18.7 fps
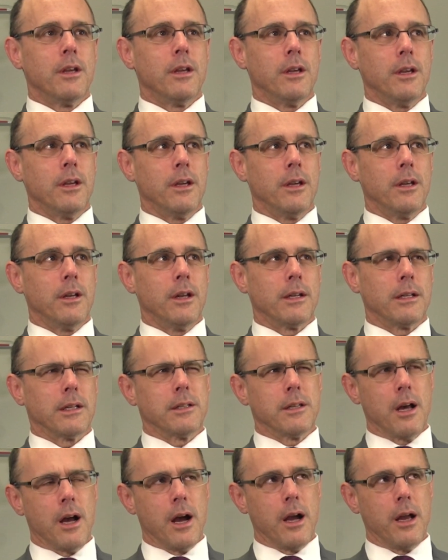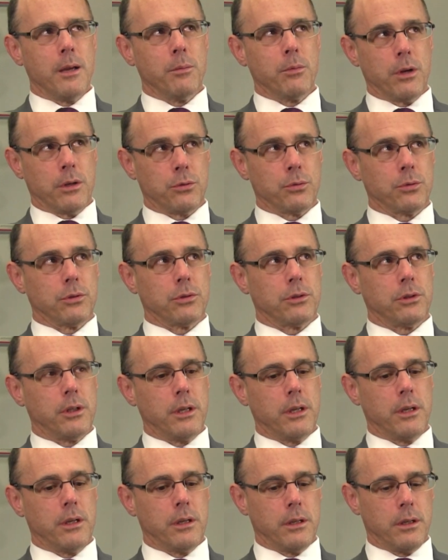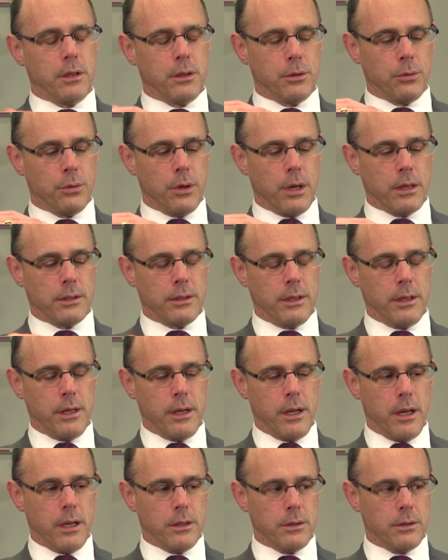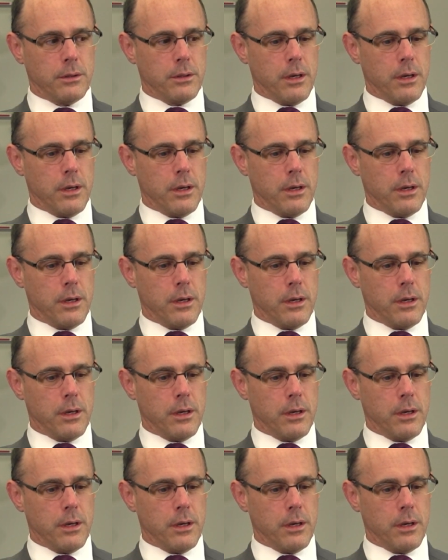And at the time, at CNN's